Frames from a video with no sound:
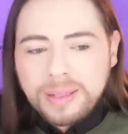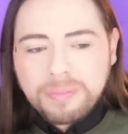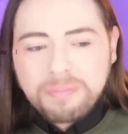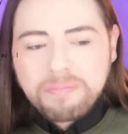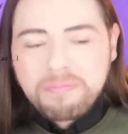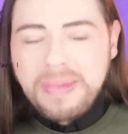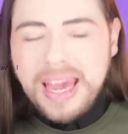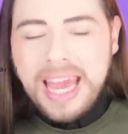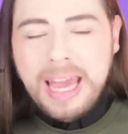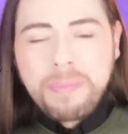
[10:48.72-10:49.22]

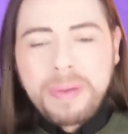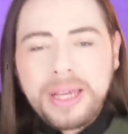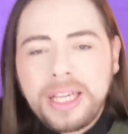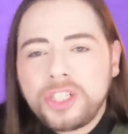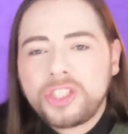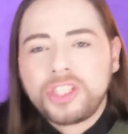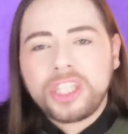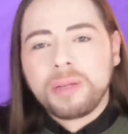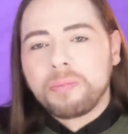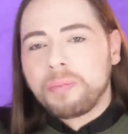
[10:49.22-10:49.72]
Maybe
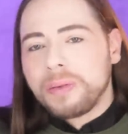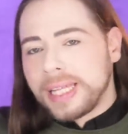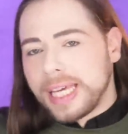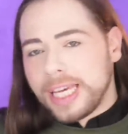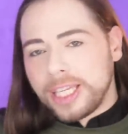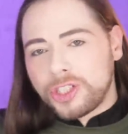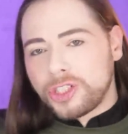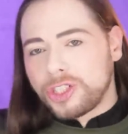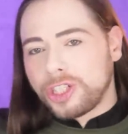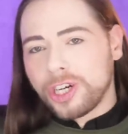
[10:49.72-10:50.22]
she
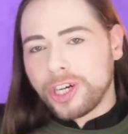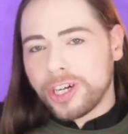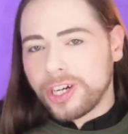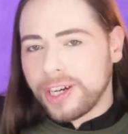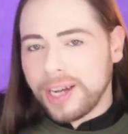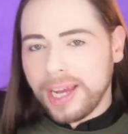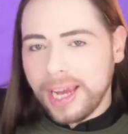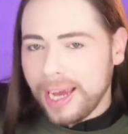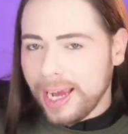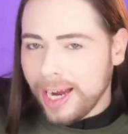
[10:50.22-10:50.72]
bleached
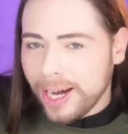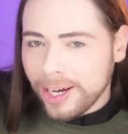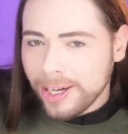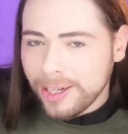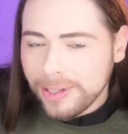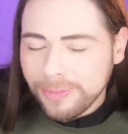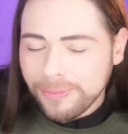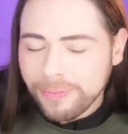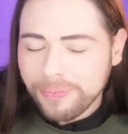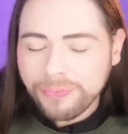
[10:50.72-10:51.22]
her
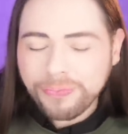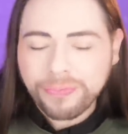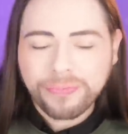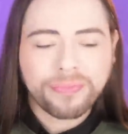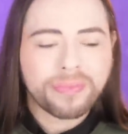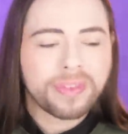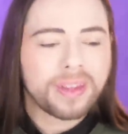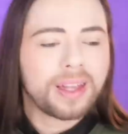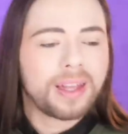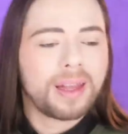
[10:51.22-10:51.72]
hair.
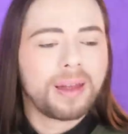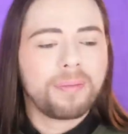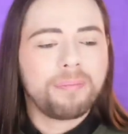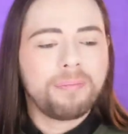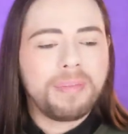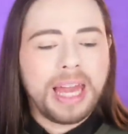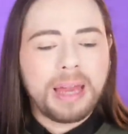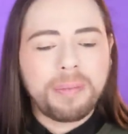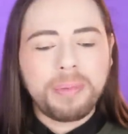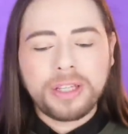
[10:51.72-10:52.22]

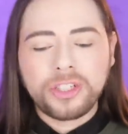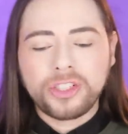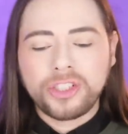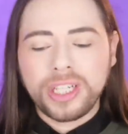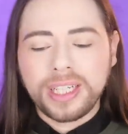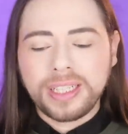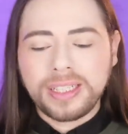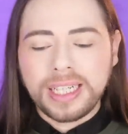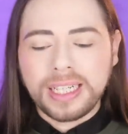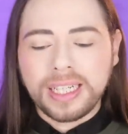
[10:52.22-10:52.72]
Maybe
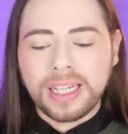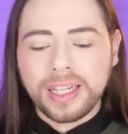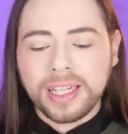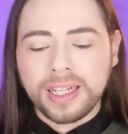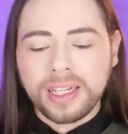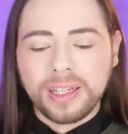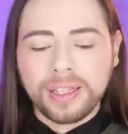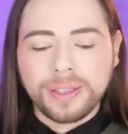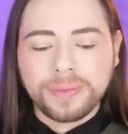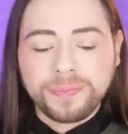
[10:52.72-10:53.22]
she did a
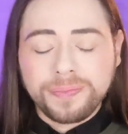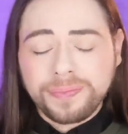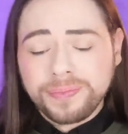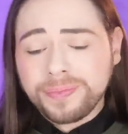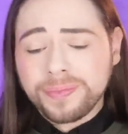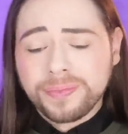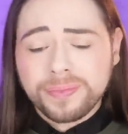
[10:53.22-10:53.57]
little